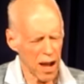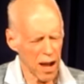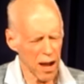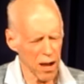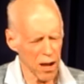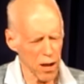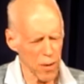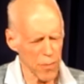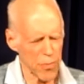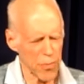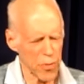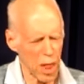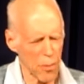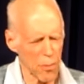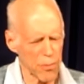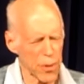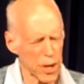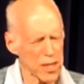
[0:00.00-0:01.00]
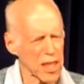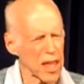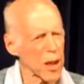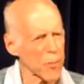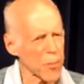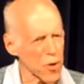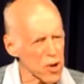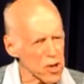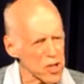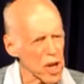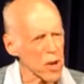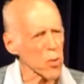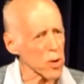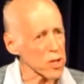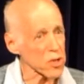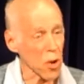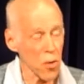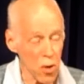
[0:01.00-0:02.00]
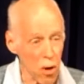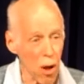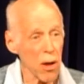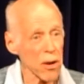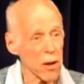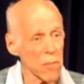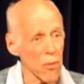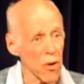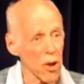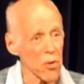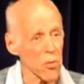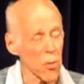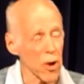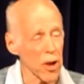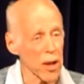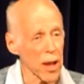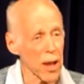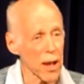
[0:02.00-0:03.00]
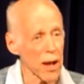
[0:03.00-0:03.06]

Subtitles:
but they appreciate what's going on in Broadway.